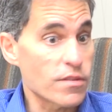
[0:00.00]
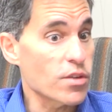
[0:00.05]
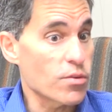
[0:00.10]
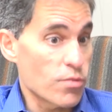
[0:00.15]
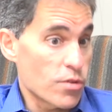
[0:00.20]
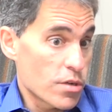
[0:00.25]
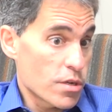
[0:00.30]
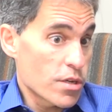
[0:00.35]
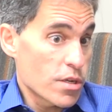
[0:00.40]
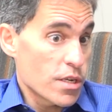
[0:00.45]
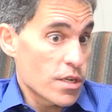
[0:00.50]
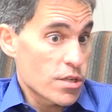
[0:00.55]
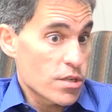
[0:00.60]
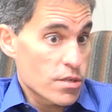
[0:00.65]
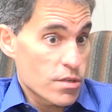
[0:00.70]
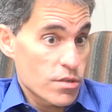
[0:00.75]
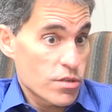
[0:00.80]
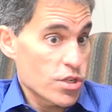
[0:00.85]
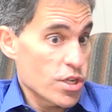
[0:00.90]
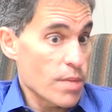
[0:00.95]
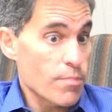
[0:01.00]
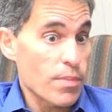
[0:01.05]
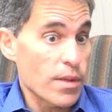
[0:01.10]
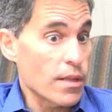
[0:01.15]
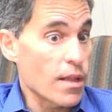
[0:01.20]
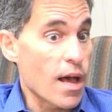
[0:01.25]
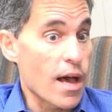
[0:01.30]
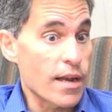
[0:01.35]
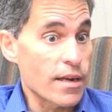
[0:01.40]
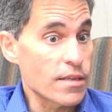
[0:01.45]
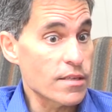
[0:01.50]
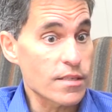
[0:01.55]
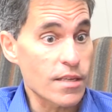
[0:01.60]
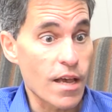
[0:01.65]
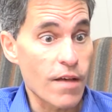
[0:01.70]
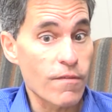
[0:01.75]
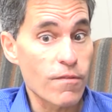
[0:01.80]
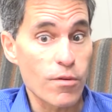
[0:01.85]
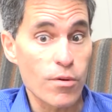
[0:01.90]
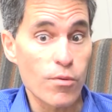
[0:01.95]
So we're going to ship a lot of
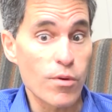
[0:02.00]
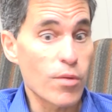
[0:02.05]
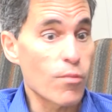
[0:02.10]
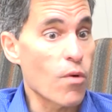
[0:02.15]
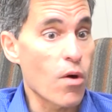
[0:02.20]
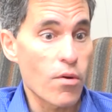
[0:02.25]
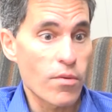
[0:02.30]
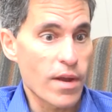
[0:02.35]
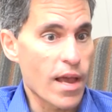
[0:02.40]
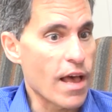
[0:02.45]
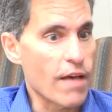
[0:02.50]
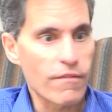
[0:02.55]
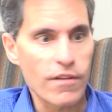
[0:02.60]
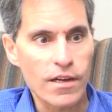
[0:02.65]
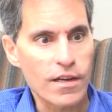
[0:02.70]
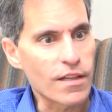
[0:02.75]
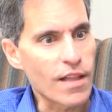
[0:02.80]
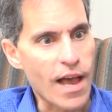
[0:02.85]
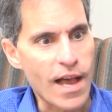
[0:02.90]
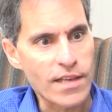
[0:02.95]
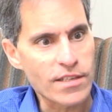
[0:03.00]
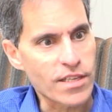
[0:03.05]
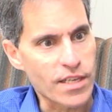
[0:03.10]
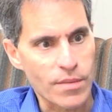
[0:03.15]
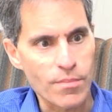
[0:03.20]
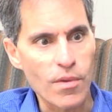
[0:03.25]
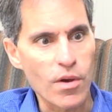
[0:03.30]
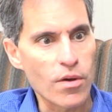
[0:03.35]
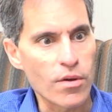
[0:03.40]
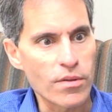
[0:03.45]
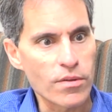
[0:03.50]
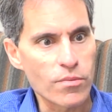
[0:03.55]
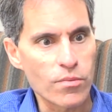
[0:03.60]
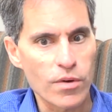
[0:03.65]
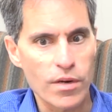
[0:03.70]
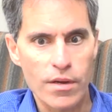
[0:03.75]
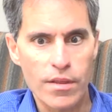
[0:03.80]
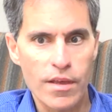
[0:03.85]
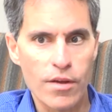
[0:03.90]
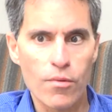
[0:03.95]
stuff where we won't have a classic mode,
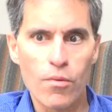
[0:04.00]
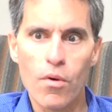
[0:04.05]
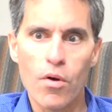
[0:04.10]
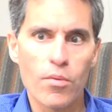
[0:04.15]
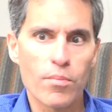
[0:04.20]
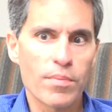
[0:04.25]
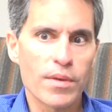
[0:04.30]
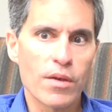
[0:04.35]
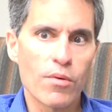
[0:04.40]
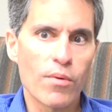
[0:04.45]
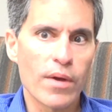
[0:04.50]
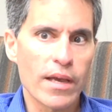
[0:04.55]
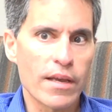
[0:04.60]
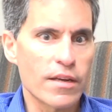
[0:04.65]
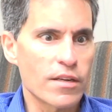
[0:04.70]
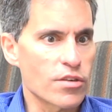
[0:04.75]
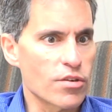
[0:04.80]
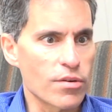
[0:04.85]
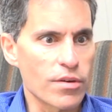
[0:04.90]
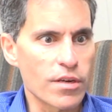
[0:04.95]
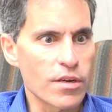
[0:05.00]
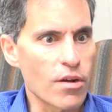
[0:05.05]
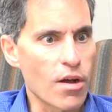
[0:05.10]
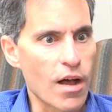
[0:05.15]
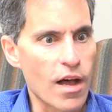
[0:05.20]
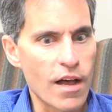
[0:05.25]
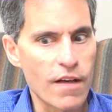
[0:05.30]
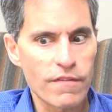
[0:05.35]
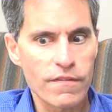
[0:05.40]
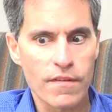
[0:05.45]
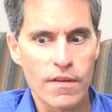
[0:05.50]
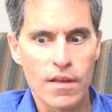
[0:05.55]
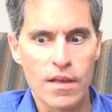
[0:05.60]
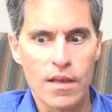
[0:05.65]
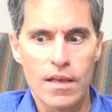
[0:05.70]
where there won't be a way to turn it off.